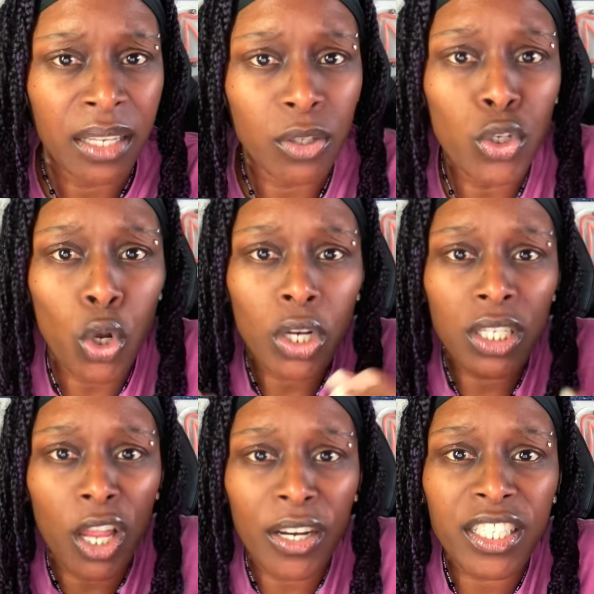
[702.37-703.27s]
So you're
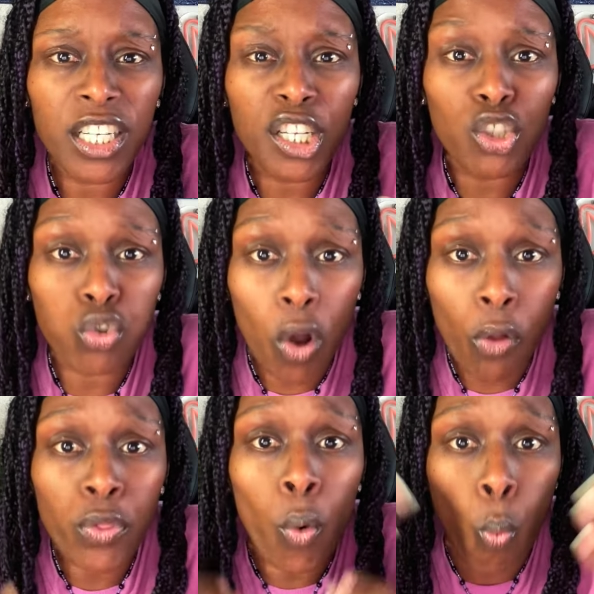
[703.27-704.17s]
learning to
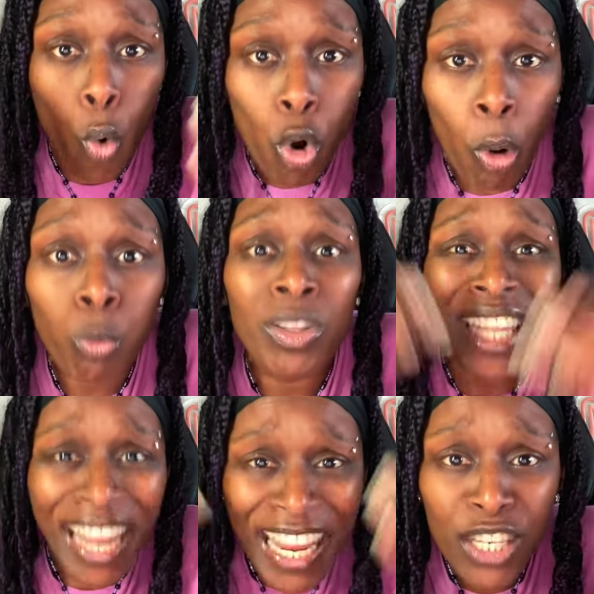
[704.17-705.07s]
control the world
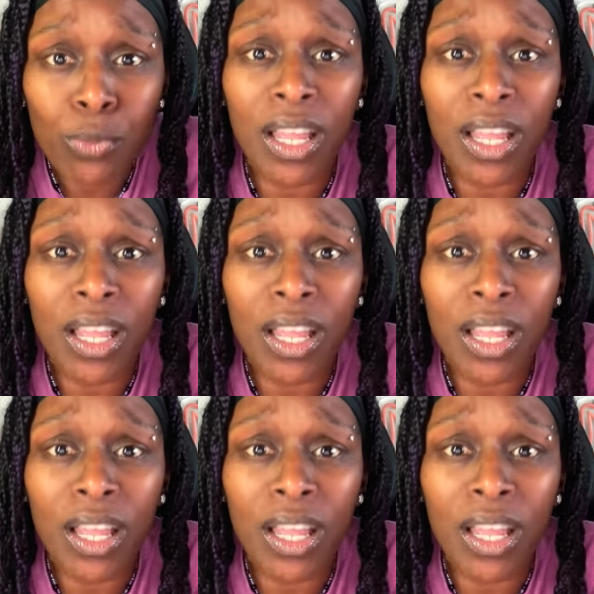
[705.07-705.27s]
within you,